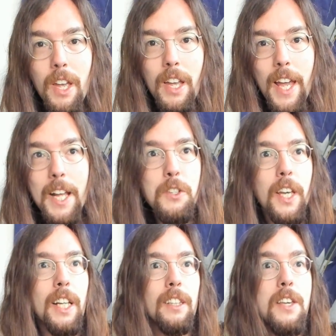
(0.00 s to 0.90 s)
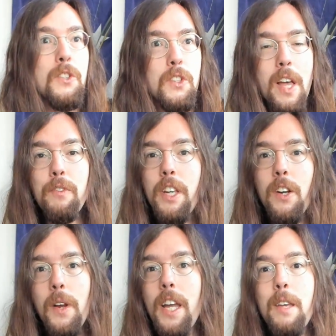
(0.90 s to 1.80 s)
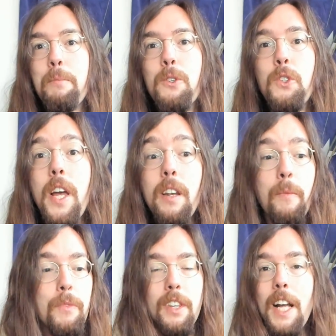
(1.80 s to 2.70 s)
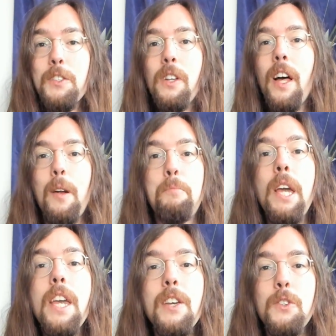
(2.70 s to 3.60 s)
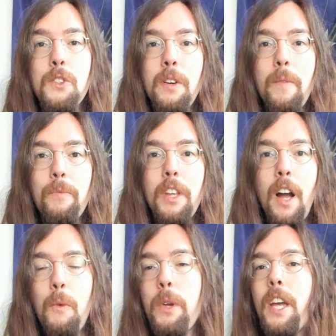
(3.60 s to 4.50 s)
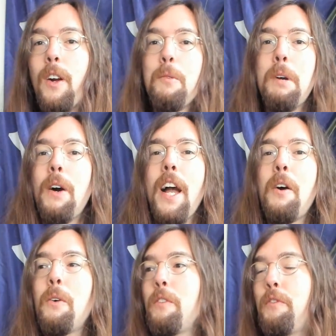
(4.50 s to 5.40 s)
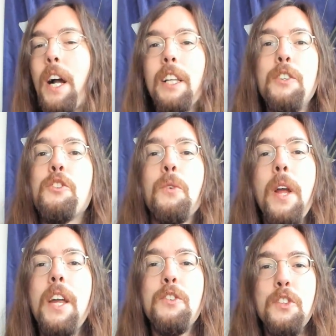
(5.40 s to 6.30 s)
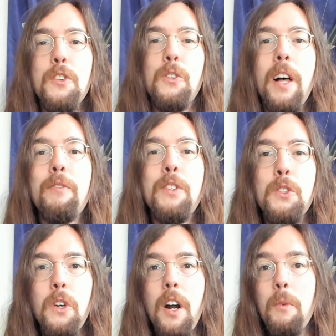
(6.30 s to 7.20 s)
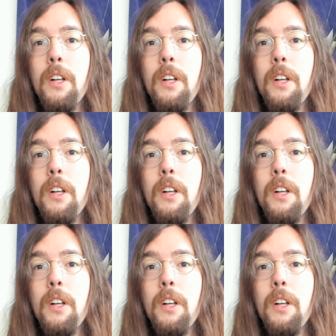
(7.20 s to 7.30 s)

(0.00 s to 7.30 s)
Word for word: It's like at least 70 or 80%. That's a lot of peace. We hear about how violent and deranged these leftists are.